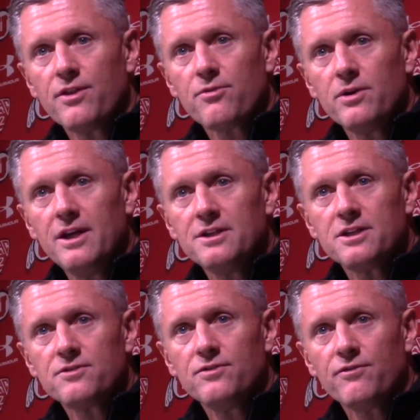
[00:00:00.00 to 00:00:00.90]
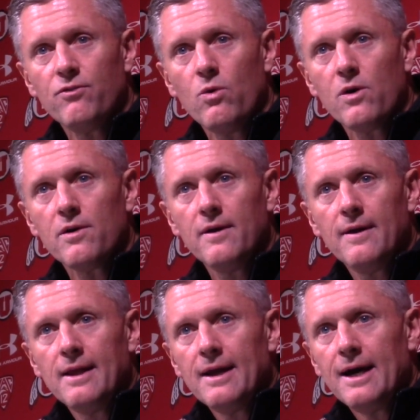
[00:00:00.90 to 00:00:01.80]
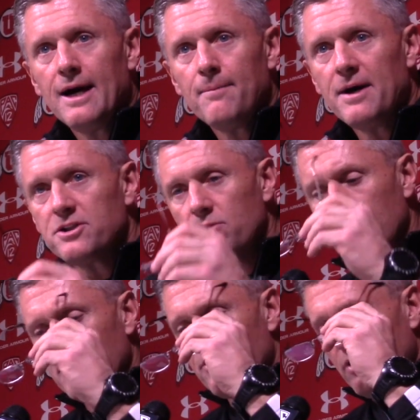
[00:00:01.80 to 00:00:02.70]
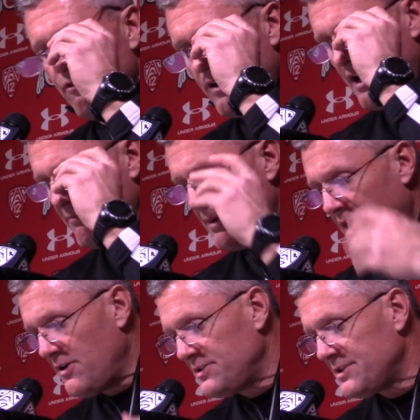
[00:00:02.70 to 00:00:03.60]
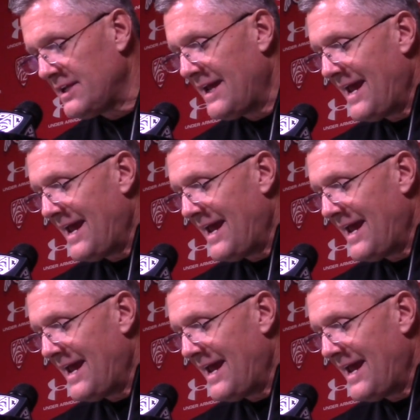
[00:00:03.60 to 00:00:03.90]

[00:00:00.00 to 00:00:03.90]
6'4", about 235 pounds,